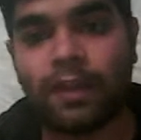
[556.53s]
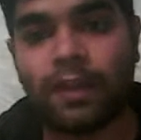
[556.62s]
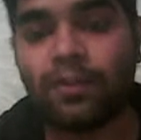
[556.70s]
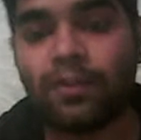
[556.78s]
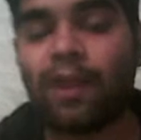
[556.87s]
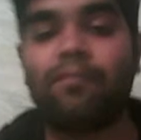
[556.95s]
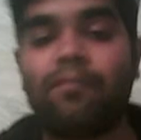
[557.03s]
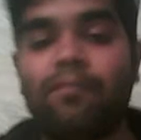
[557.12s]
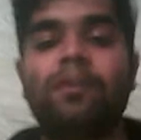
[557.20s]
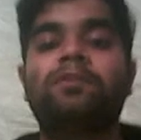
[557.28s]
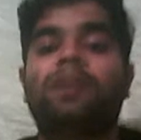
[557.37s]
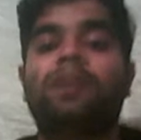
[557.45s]
you have a Windows
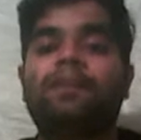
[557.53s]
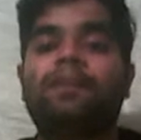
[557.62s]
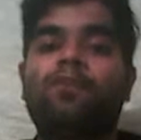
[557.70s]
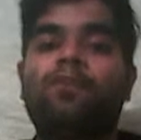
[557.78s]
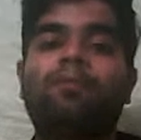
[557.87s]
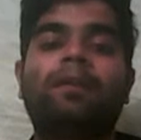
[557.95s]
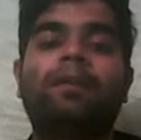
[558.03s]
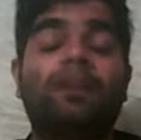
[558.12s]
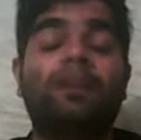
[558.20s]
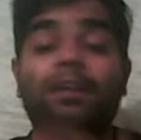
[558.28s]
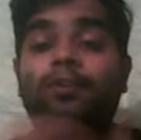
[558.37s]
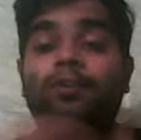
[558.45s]

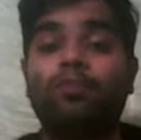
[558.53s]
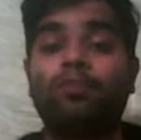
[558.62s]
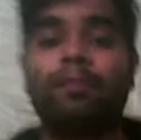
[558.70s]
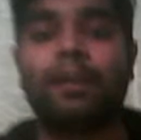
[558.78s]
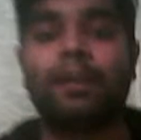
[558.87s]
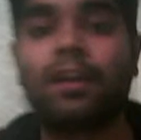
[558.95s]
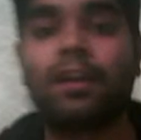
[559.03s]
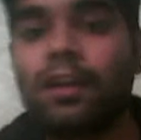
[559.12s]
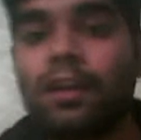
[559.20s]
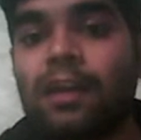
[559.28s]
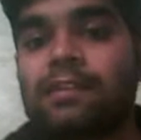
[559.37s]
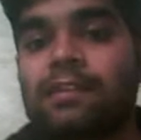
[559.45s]
32-bit.
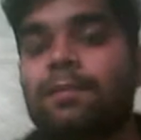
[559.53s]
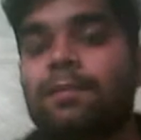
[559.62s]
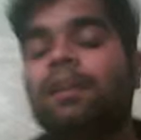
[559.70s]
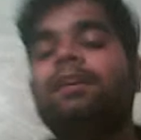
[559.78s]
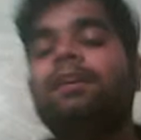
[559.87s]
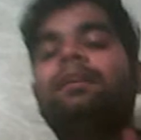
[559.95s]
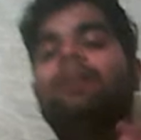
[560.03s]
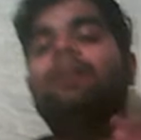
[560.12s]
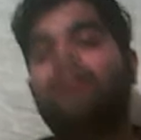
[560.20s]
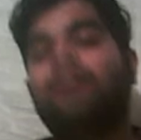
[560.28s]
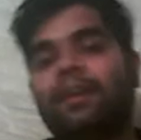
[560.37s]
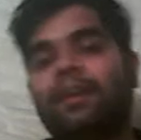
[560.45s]
Similarly,
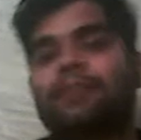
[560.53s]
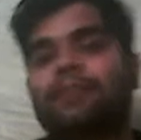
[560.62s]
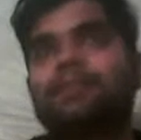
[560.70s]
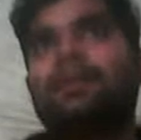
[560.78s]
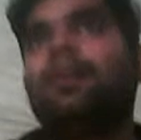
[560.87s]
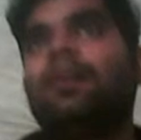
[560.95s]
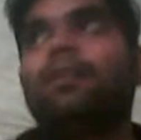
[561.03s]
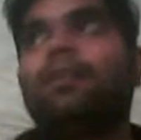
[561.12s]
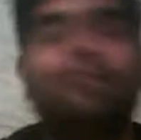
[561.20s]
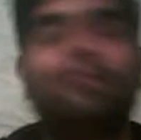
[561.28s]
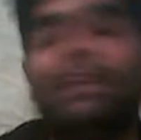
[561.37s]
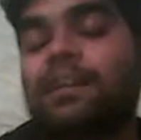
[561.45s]

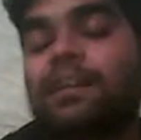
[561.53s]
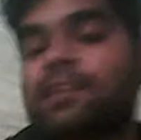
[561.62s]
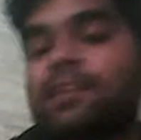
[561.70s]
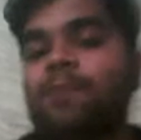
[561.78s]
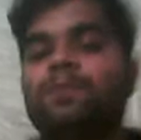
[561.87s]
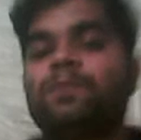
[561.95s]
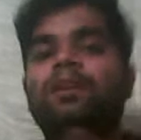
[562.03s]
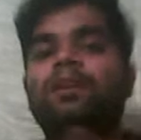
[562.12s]
Linux comes with the